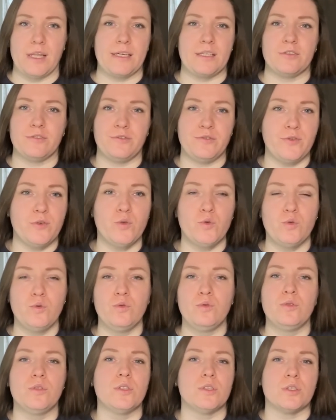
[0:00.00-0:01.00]
like
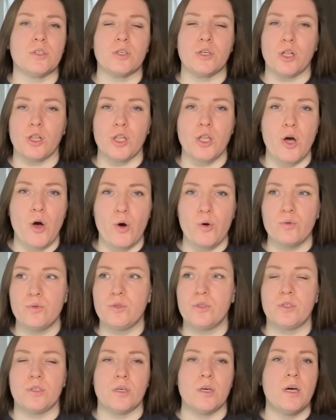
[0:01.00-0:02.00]
food,
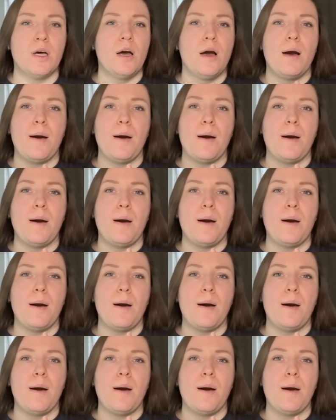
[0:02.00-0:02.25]
clothes,